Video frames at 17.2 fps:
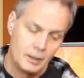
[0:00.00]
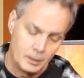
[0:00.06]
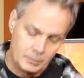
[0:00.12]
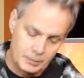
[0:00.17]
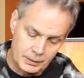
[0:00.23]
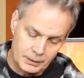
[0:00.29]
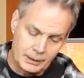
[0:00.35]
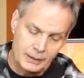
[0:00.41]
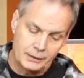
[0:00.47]

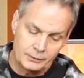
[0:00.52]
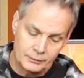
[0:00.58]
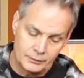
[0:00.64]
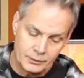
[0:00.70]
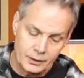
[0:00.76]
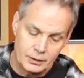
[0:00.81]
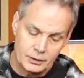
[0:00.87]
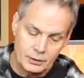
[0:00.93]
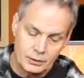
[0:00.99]
But again, it's a
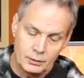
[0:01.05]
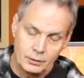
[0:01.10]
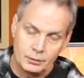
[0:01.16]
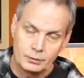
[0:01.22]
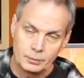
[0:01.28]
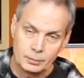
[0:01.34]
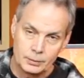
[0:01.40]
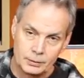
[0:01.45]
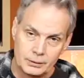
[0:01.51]
very
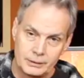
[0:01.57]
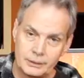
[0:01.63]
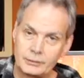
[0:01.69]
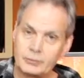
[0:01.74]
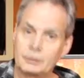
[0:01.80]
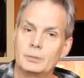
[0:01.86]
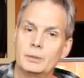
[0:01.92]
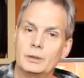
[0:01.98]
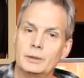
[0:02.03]
usable
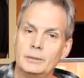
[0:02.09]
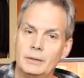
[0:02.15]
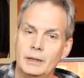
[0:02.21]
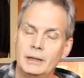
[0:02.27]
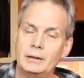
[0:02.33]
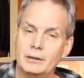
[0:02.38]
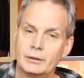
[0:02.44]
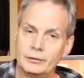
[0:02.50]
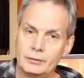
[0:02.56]
instrument
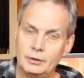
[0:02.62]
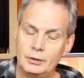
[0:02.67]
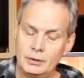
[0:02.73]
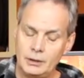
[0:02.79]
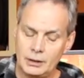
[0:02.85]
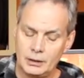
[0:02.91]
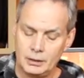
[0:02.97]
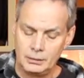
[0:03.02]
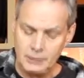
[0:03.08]
in the
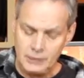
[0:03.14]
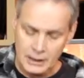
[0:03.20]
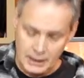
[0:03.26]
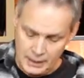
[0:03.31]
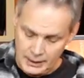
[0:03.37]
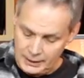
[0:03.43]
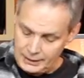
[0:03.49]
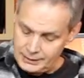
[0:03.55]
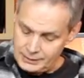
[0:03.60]
studio.
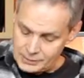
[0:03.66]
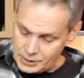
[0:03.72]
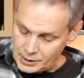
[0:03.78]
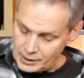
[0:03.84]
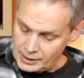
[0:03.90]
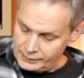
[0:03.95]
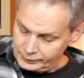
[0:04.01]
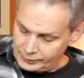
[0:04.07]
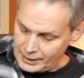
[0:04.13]
It
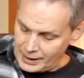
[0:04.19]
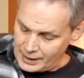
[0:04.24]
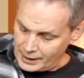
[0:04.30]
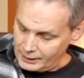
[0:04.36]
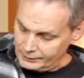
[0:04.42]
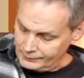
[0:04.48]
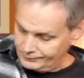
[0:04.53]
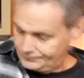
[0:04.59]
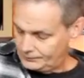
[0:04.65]
does
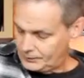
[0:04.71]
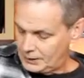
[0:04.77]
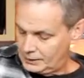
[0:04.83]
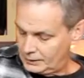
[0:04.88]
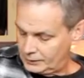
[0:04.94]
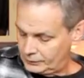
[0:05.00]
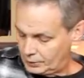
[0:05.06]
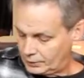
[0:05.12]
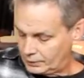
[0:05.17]
have an
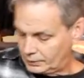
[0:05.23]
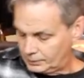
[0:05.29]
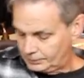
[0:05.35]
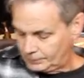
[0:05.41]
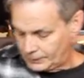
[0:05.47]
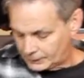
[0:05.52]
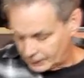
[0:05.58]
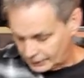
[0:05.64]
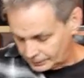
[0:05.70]
internal
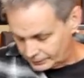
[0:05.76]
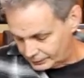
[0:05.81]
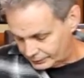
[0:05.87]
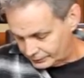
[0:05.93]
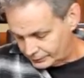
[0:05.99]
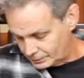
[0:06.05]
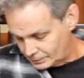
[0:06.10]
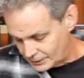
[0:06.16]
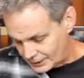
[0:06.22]
pickup
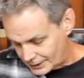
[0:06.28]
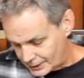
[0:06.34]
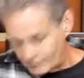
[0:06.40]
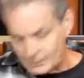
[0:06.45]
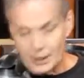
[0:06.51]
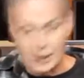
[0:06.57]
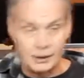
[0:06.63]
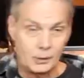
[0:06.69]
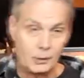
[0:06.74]
system that I'm
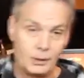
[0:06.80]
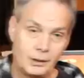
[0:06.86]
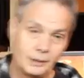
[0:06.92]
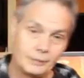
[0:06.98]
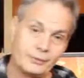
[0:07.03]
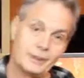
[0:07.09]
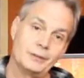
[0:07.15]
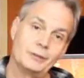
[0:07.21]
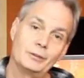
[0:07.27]
not
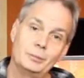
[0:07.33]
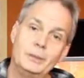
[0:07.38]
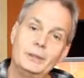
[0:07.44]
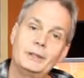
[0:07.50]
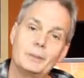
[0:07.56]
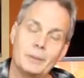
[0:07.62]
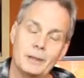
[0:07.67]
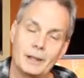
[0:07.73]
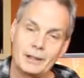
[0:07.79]
qualified to
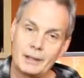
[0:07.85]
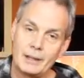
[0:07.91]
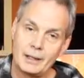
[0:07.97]
speak about.